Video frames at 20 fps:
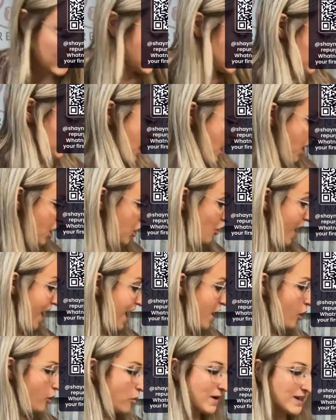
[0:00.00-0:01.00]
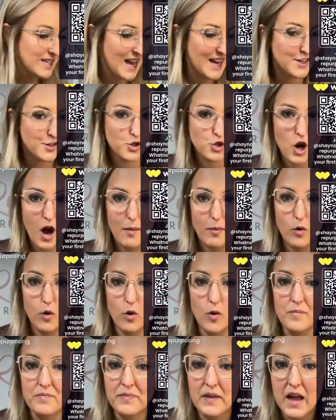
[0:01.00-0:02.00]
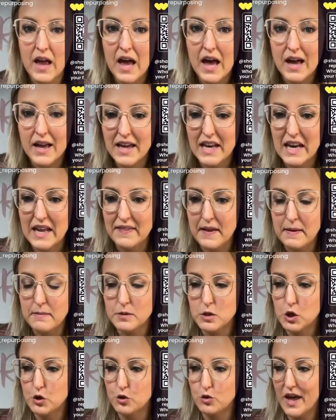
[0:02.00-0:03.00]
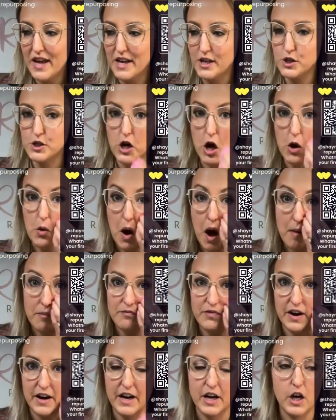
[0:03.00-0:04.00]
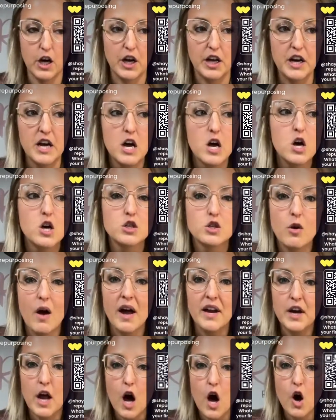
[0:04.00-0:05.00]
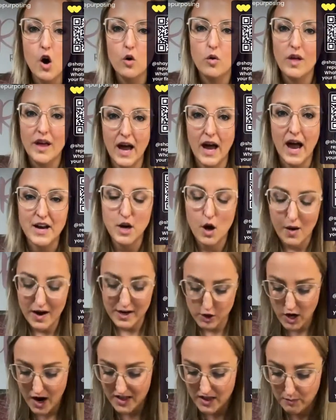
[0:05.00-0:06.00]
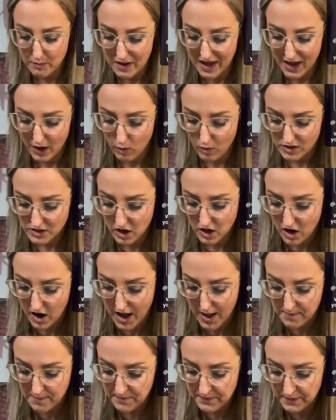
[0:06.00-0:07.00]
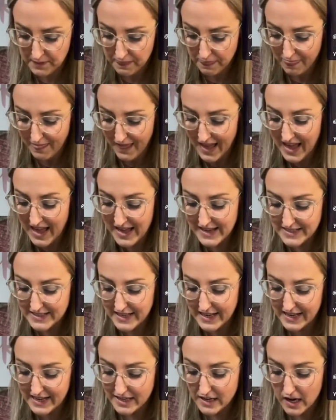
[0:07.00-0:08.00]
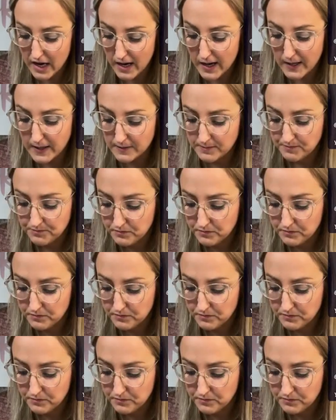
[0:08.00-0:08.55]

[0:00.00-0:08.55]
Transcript: though, I always had trouble getting them to like show up very good. So I know I tried the pink one time, and it